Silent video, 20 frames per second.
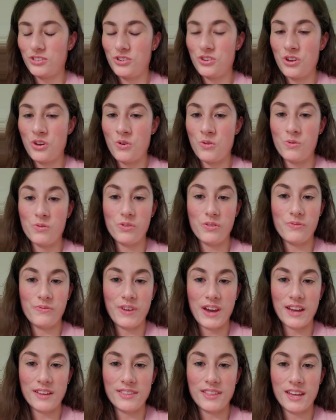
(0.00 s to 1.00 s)
know the
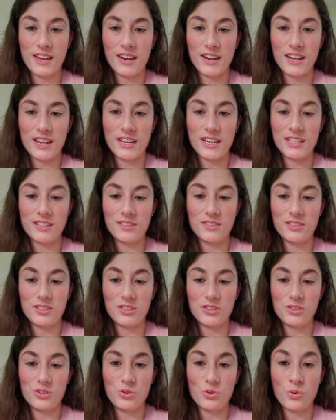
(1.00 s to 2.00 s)
fact that it is
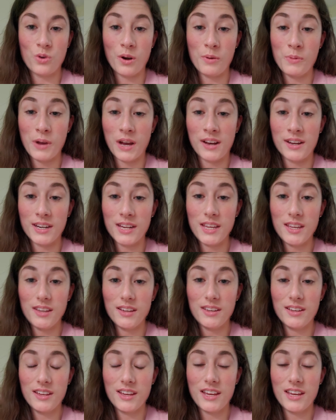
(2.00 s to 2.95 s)
your body.